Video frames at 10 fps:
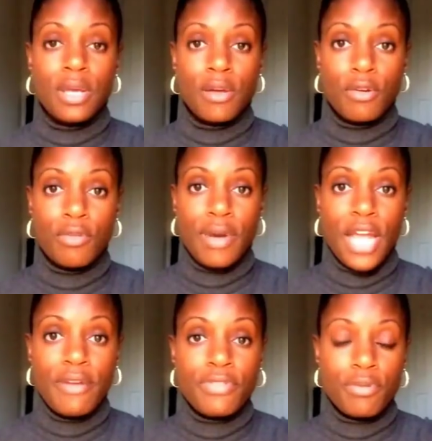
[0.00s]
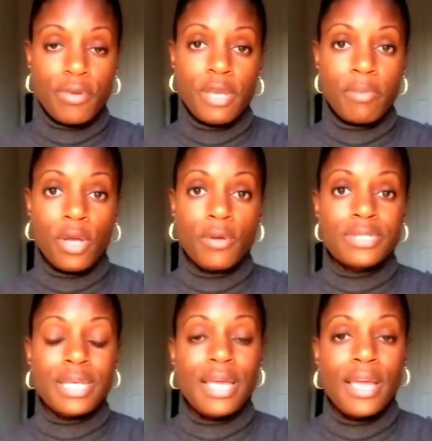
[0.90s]
craft 3 posts
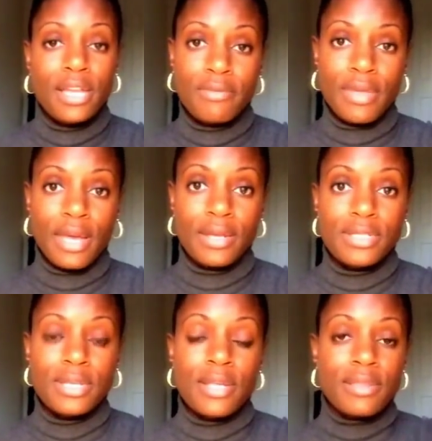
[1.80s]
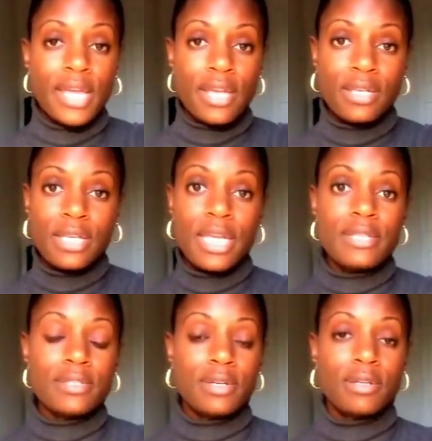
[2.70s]
ahead of that
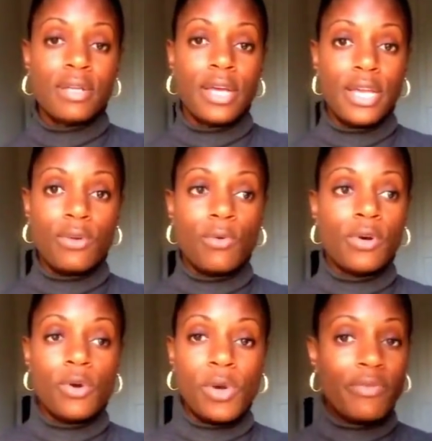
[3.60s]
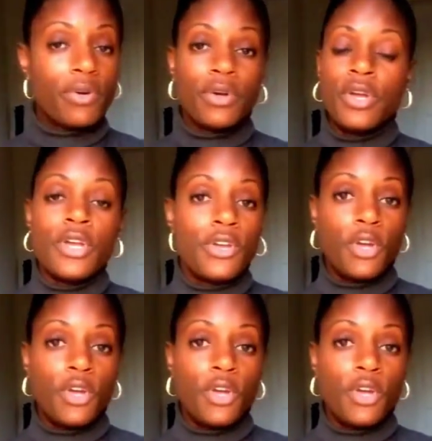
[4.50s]
leads the client or whoever your